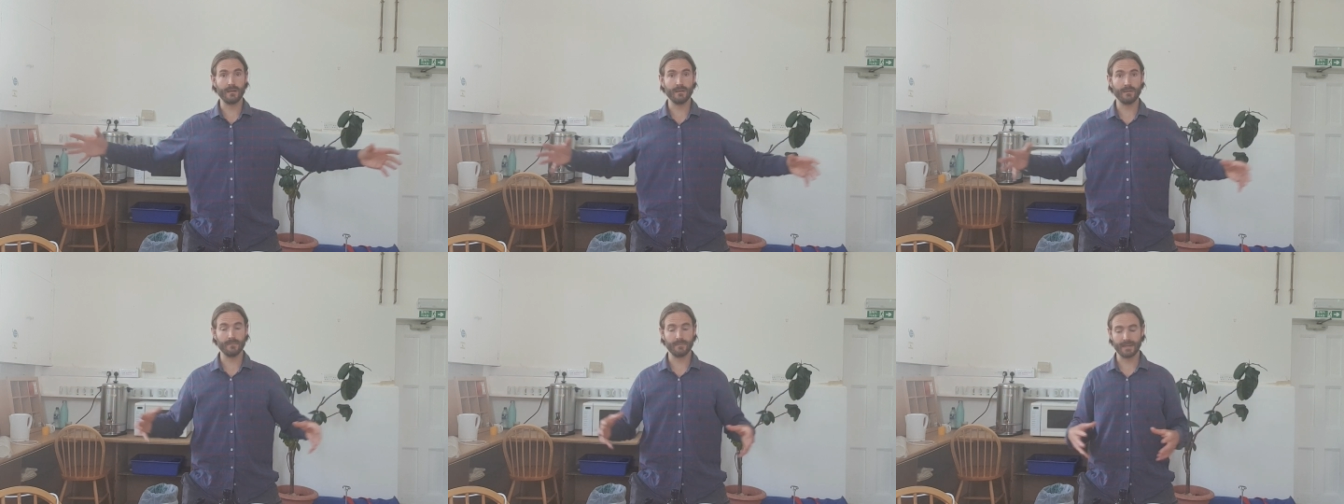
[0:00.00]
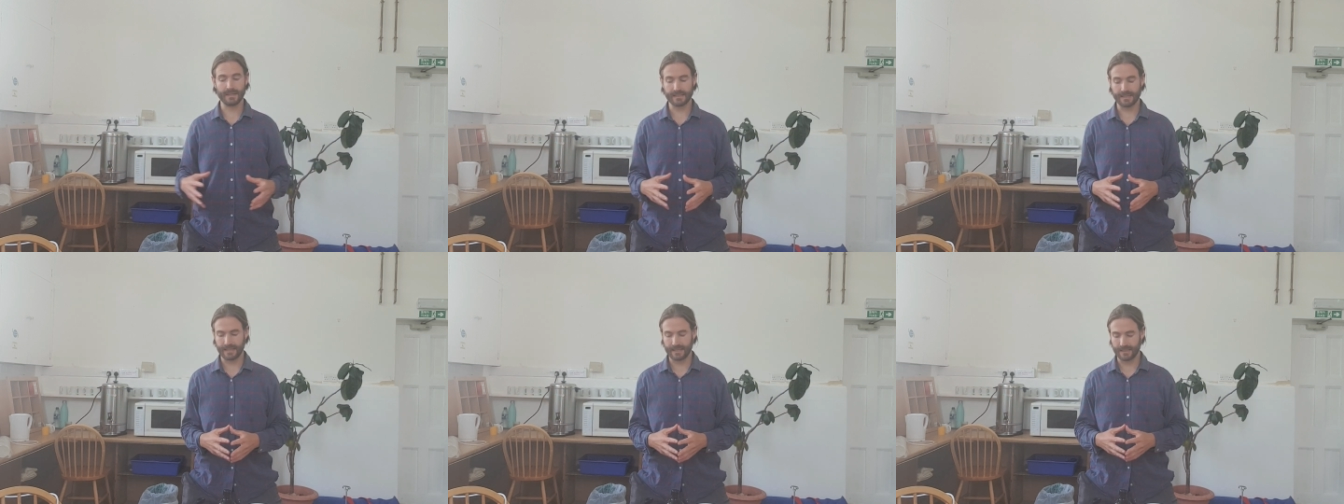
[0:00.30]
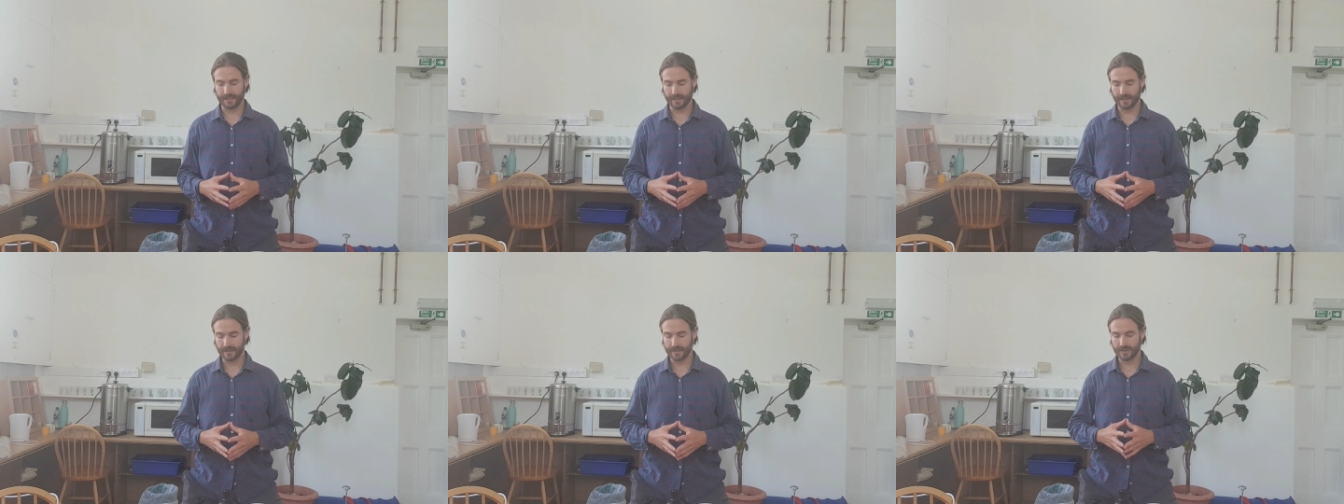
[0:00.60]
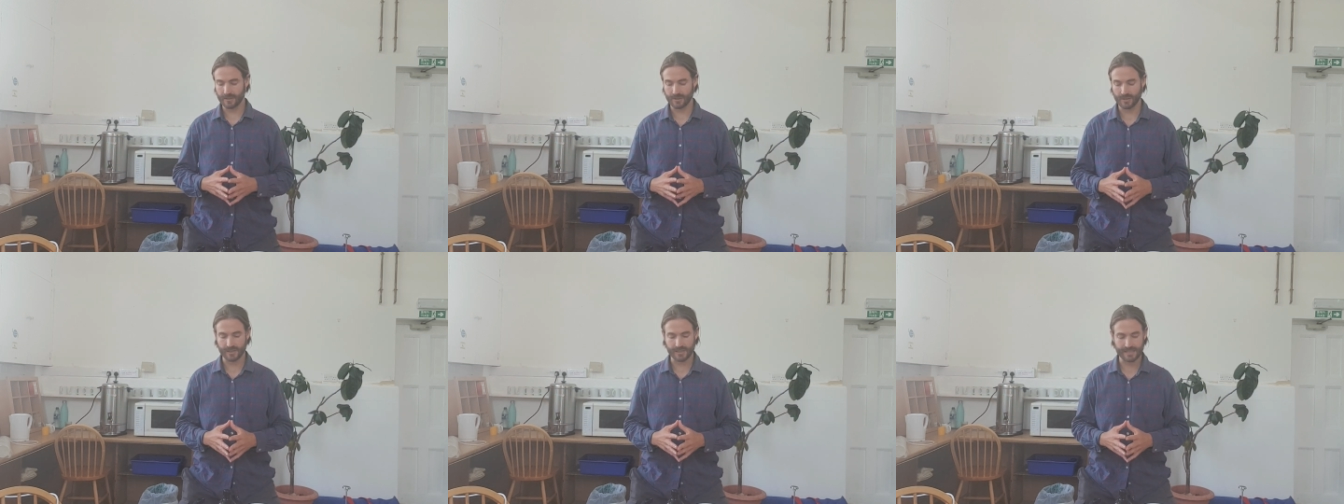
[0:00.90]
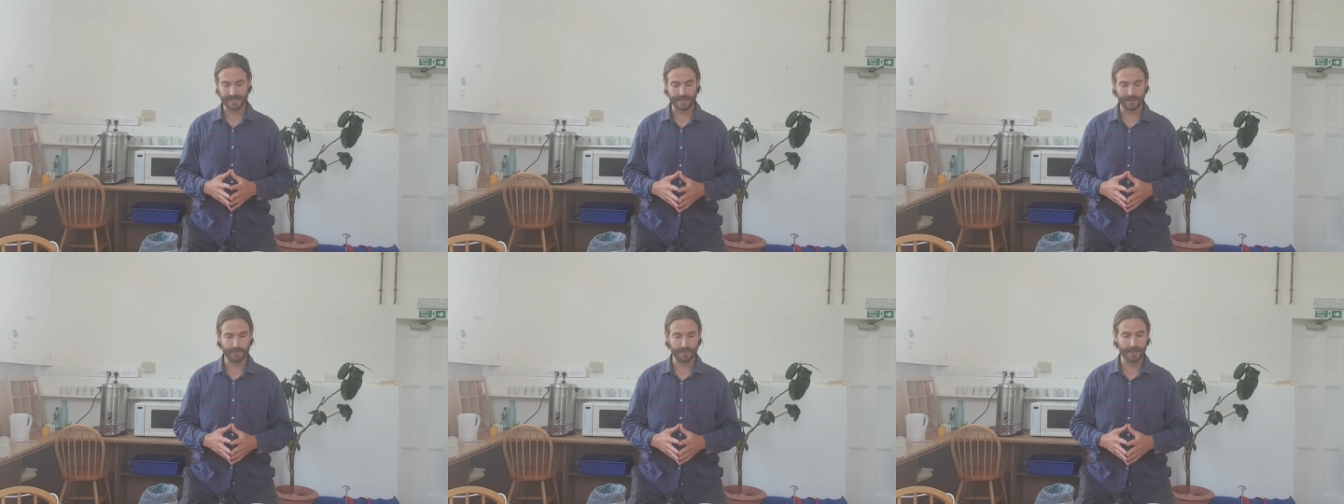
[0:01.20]
It makes it easiest because you're
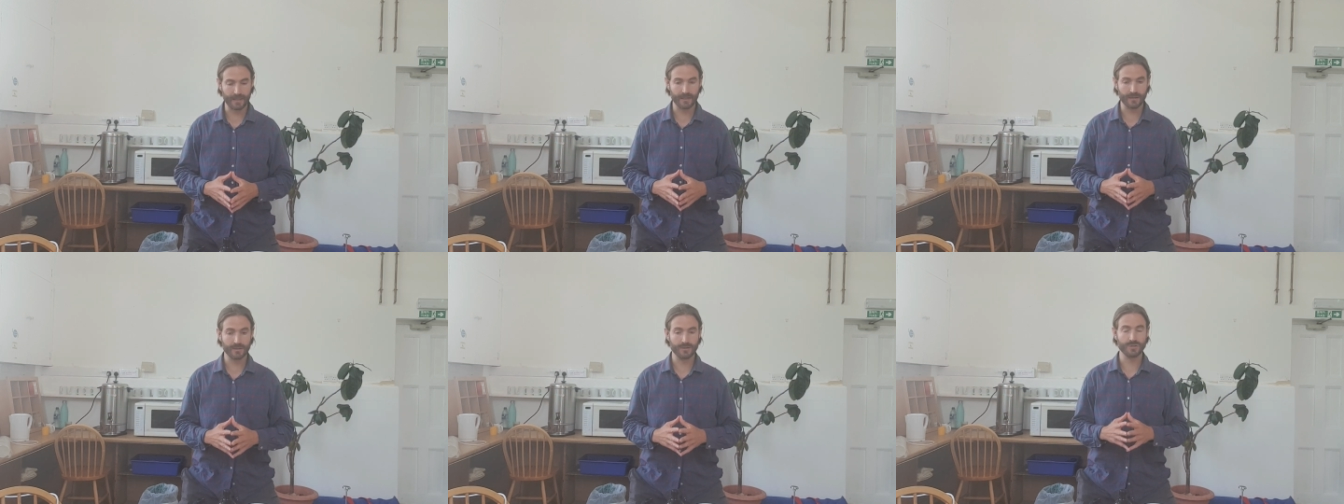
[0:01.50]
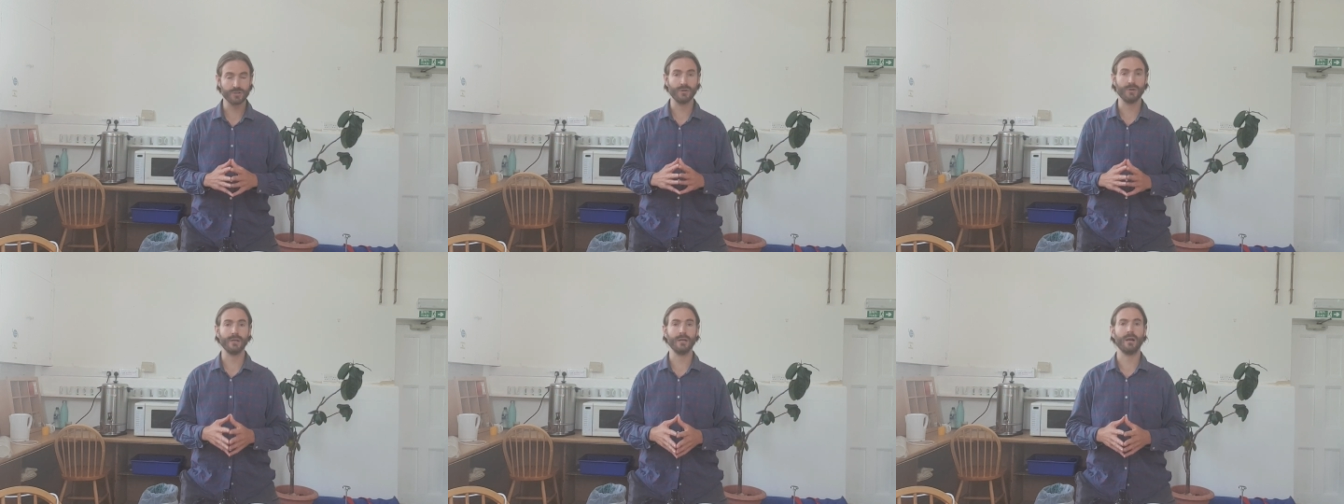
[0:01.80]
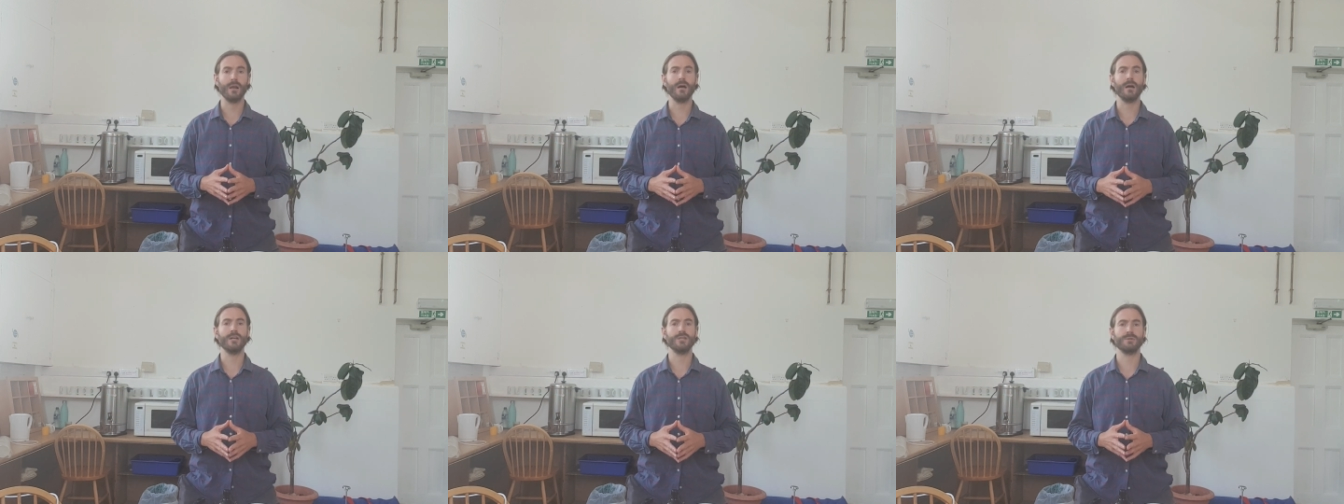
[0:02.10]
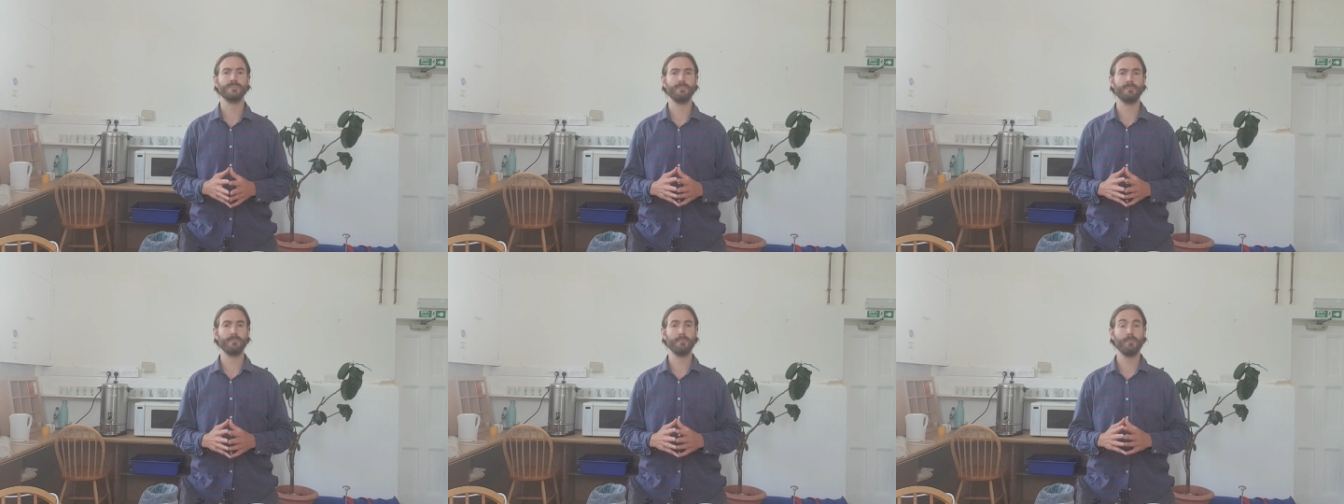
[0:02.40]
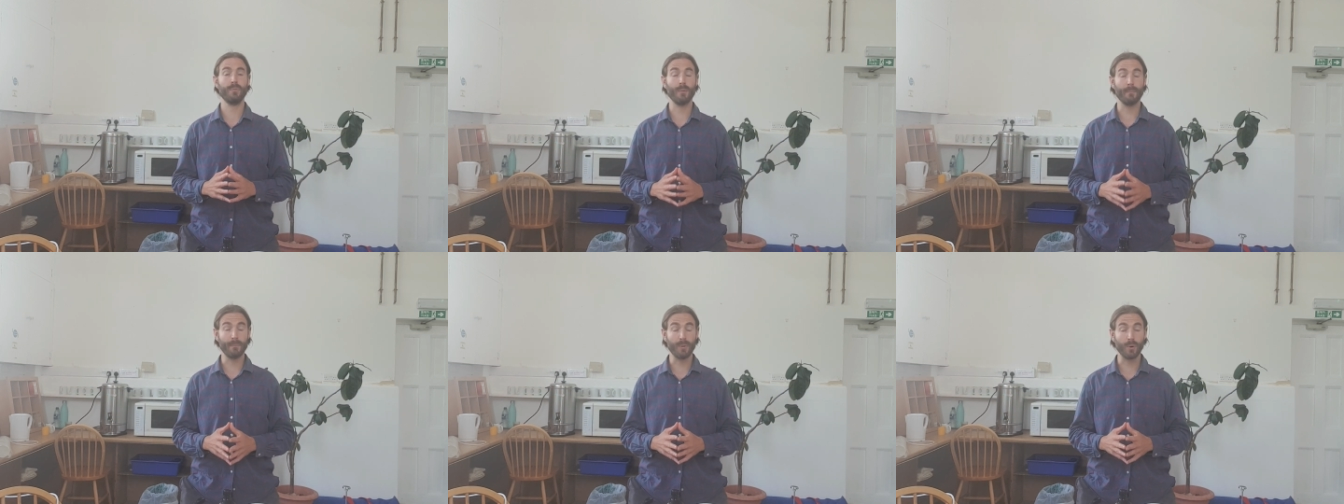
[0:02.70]
sleeping during a large
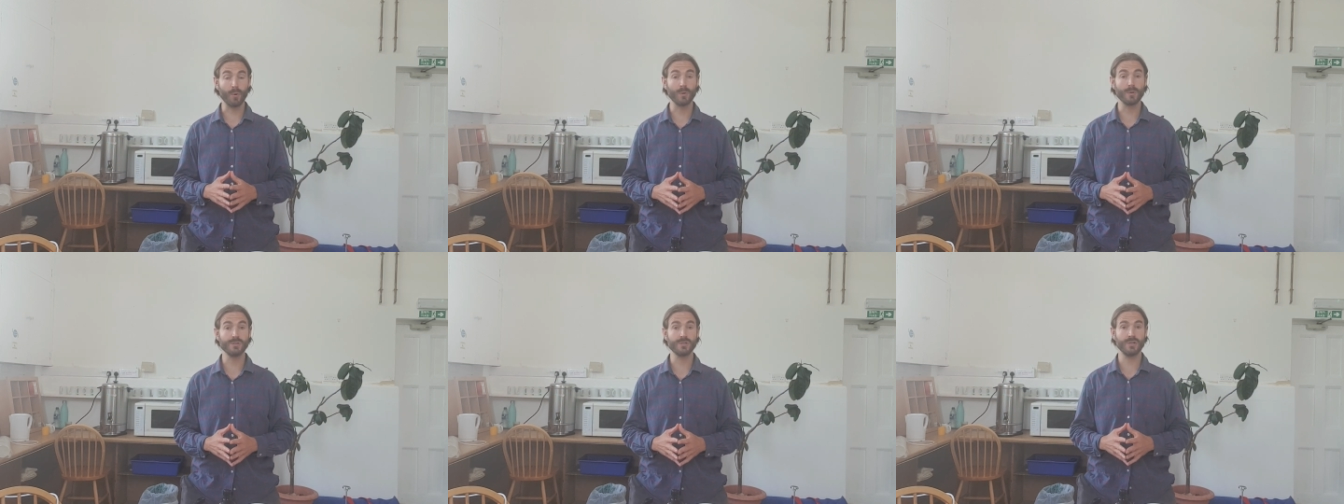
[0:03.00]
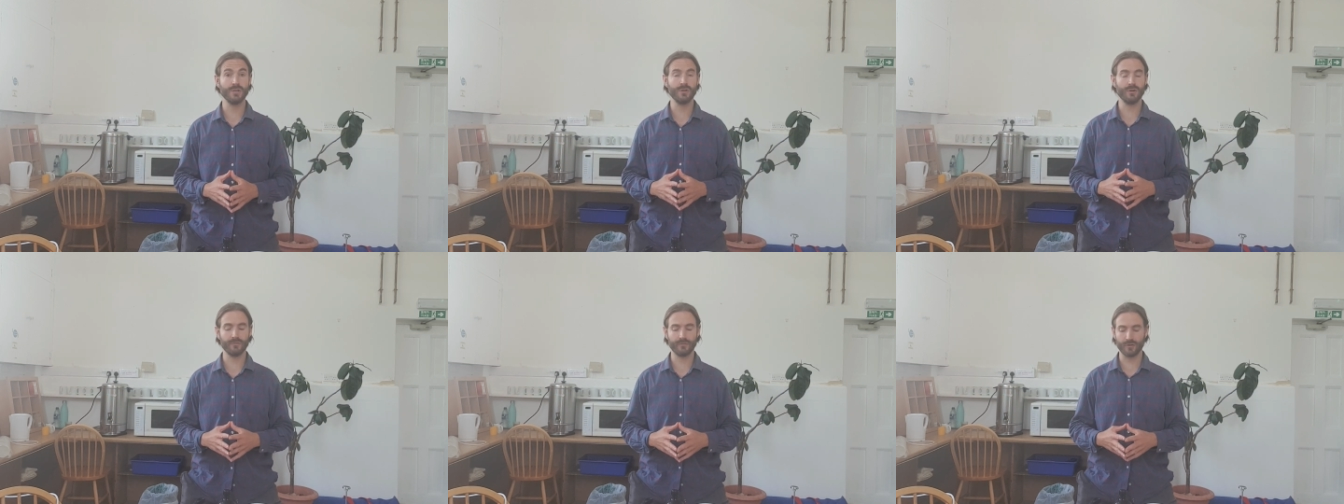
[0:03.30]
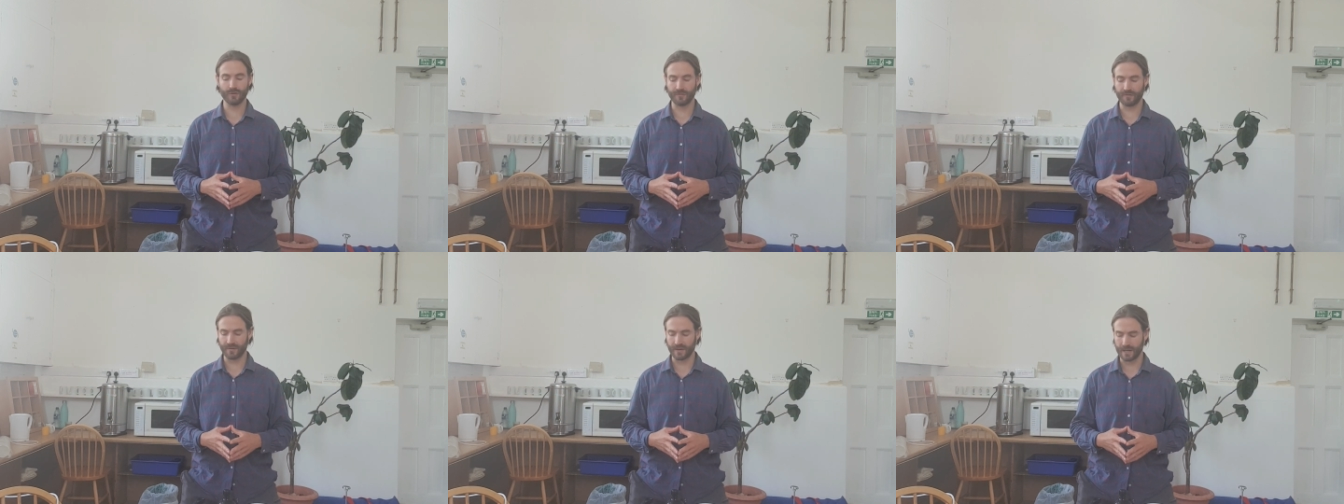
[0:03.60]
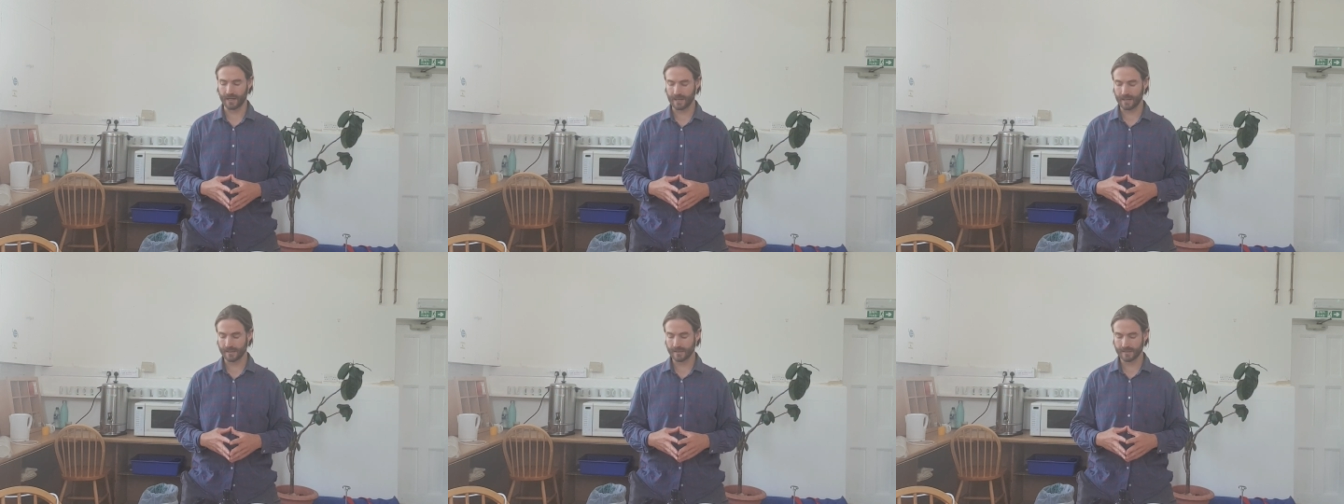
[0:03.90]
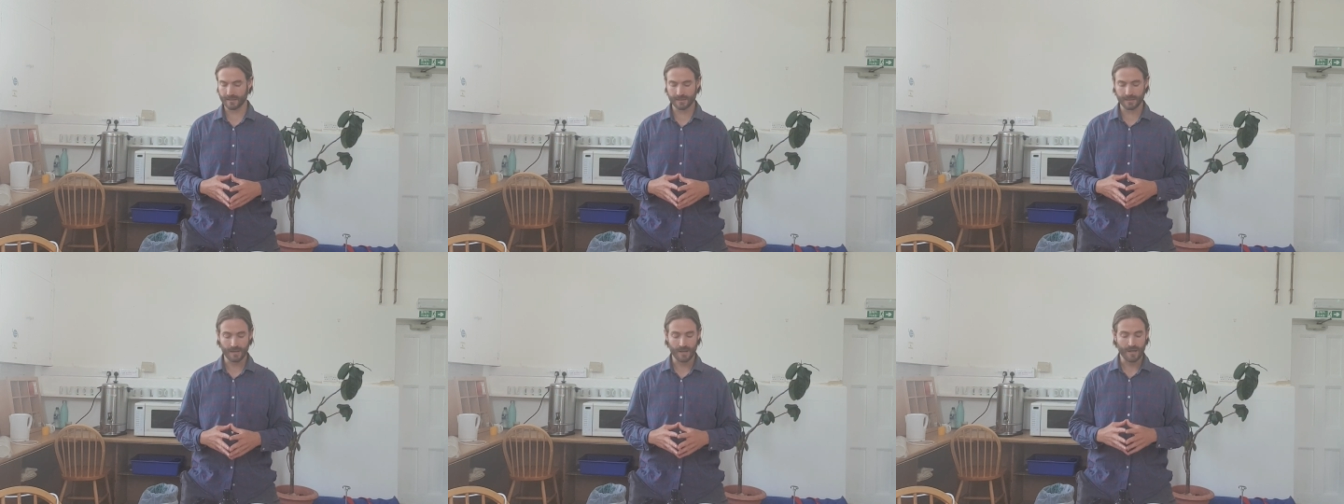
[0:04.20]
proportion of your fast.